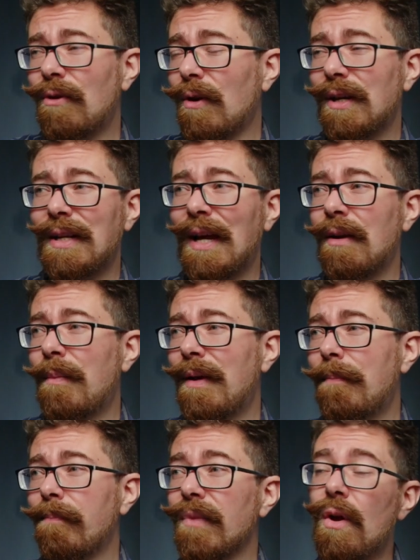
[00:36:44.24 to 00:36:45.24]
knock it down a
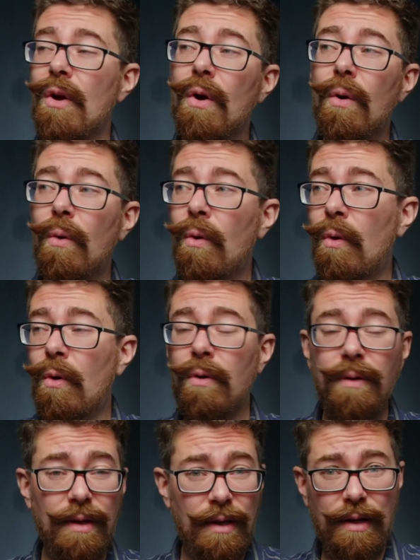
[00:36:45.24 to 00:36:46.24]
bit,
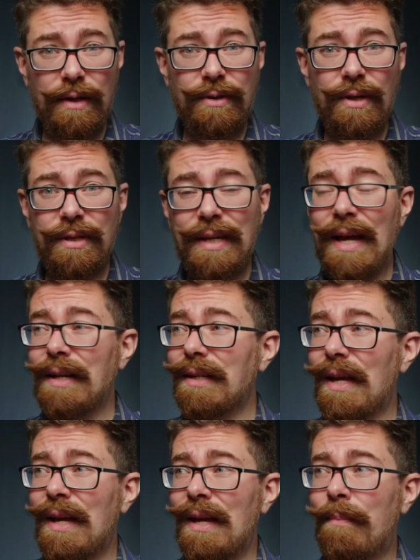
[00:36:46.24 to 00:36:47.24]
or just get
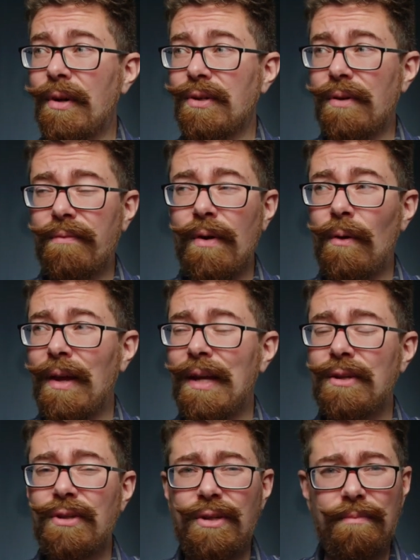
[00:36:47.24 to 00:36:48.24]
a bunch of
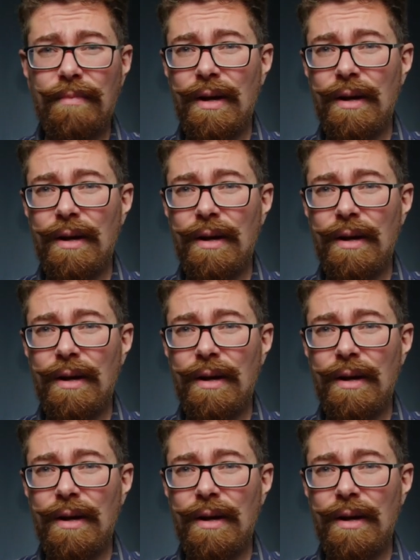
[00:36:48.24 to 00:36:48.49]
foliage,